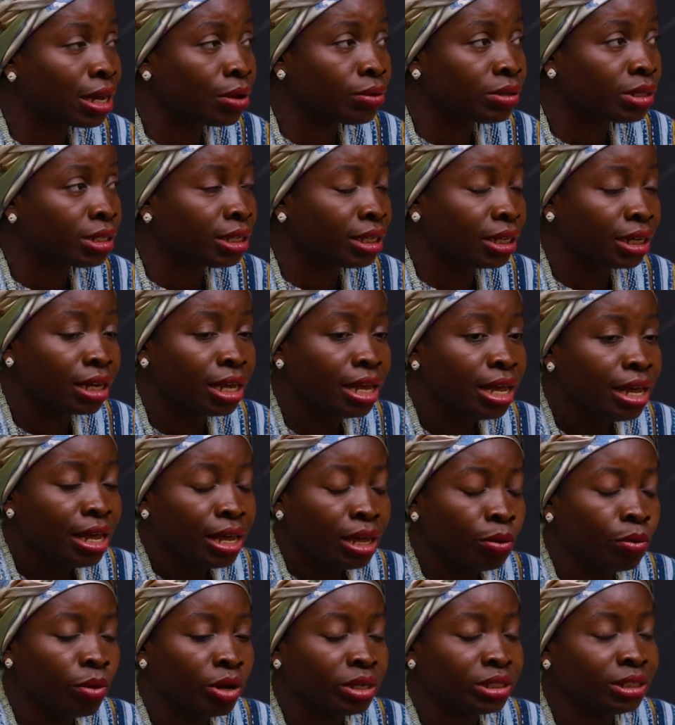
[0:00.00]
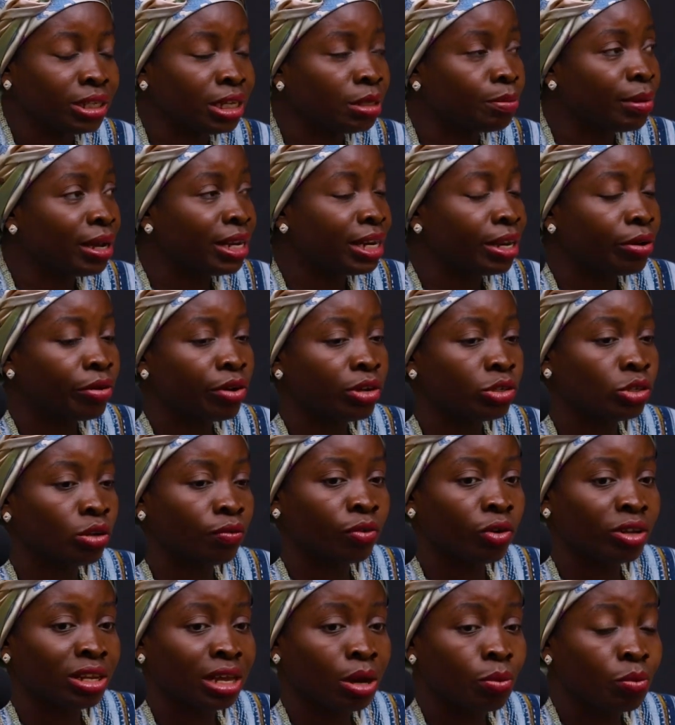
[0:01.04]
counseling. It was just by the grace
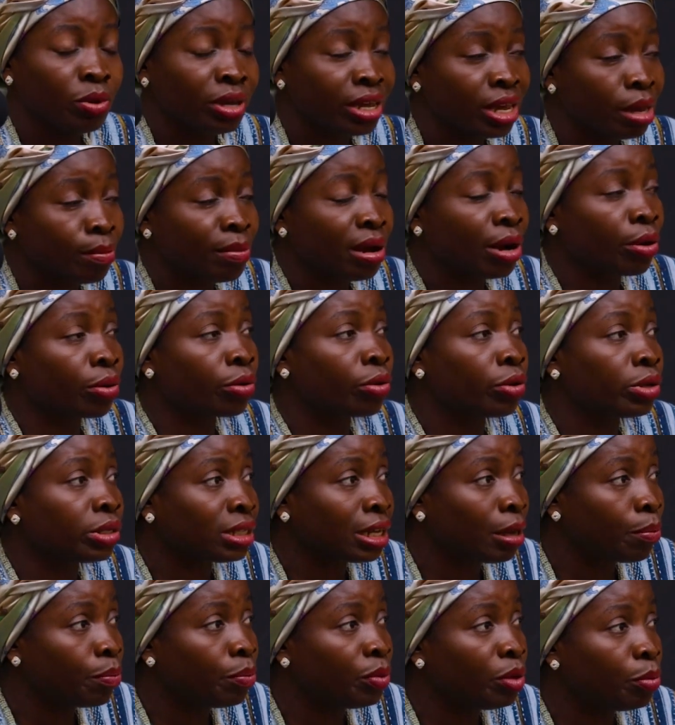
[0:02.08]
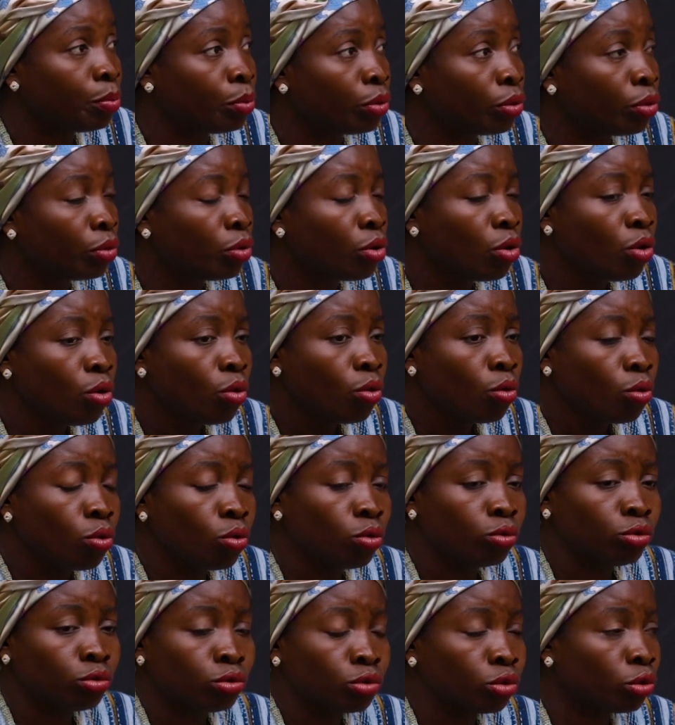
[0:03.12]
of God that we came across some people
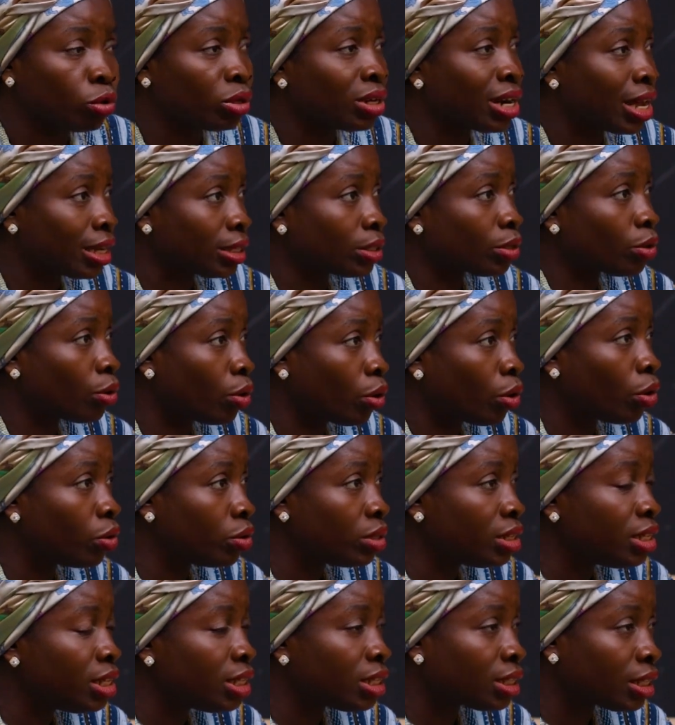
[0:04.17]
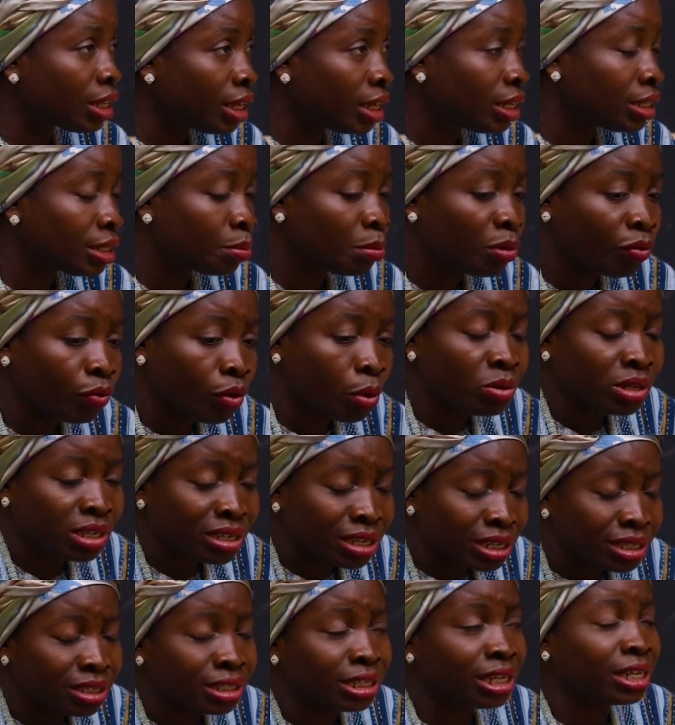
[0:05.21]
who told us all these things before we
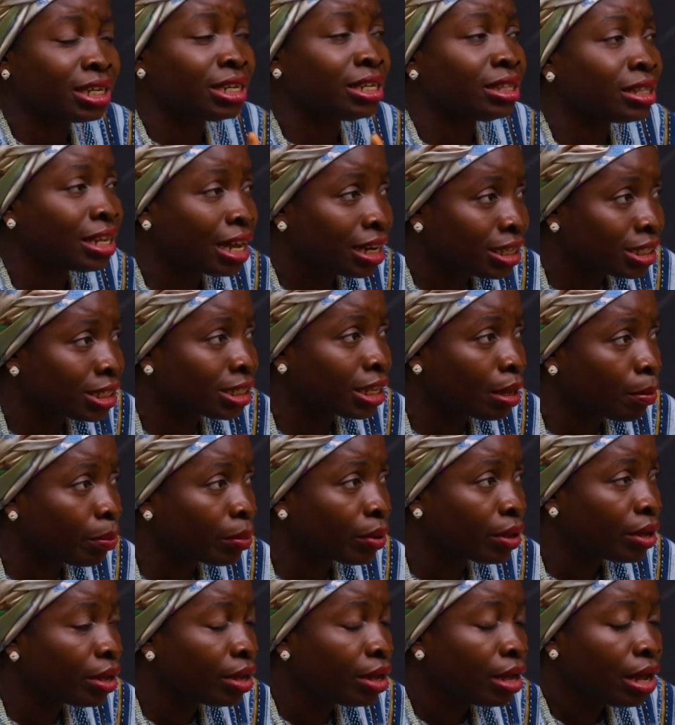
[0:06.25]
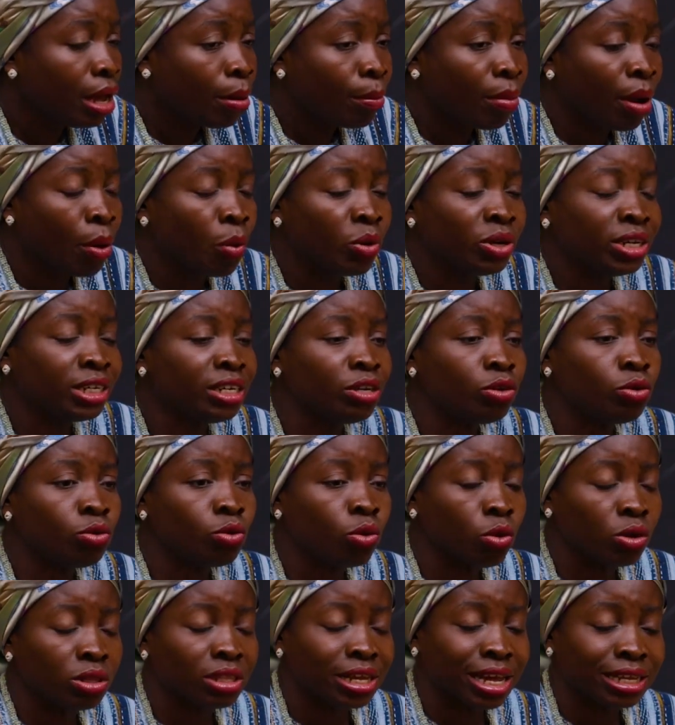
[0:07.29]
started taking that step. But we didn't
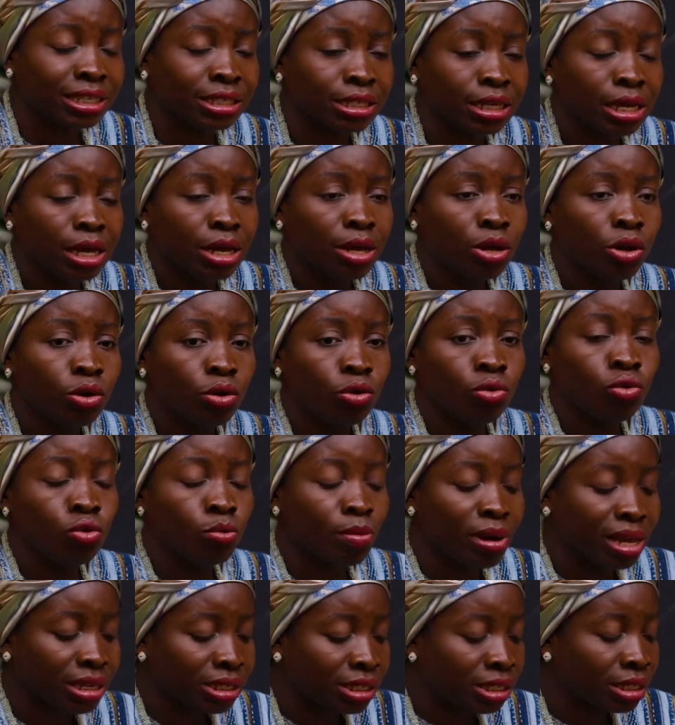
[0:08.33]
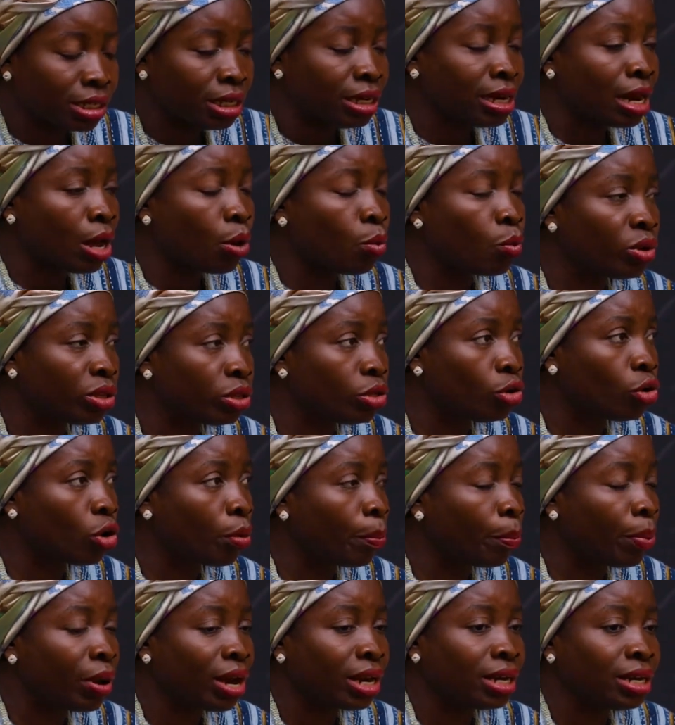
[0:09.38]
know that you must sit down with
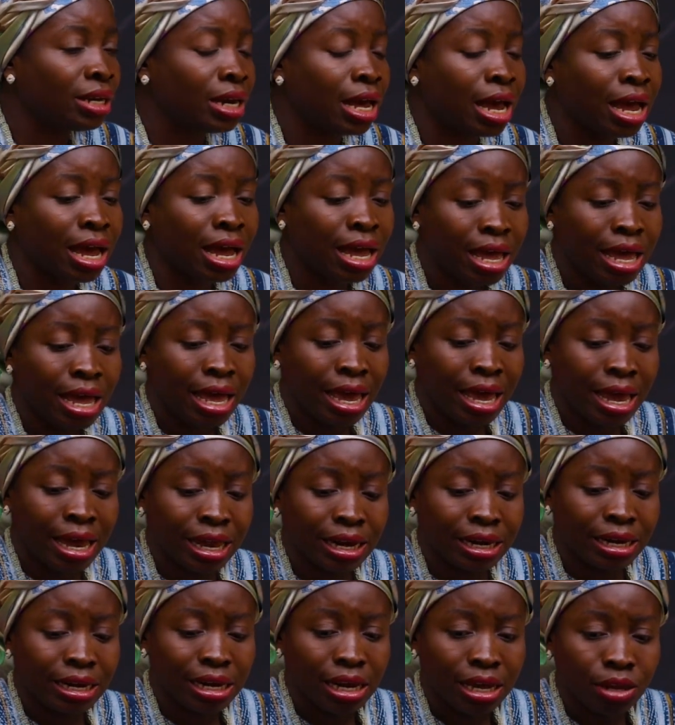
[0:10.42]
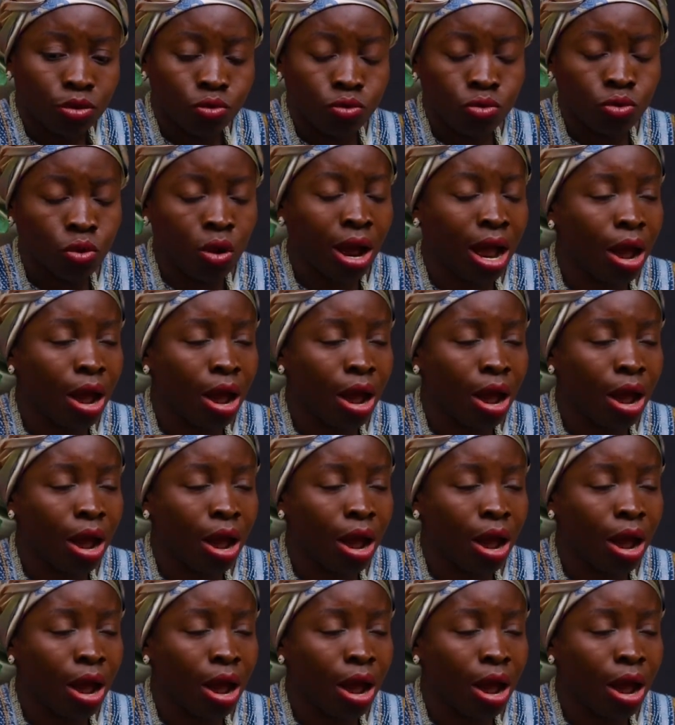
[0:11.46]
your partner and know